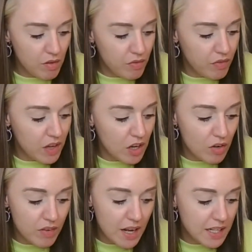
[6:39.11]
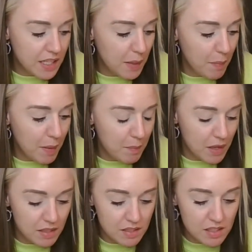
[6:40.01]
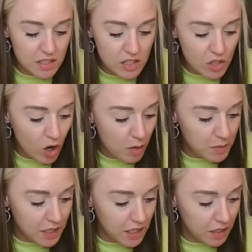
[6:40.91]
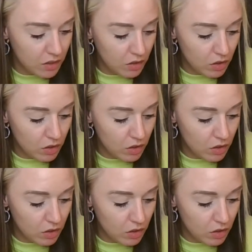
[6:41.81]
fear of any commitments and disharmony,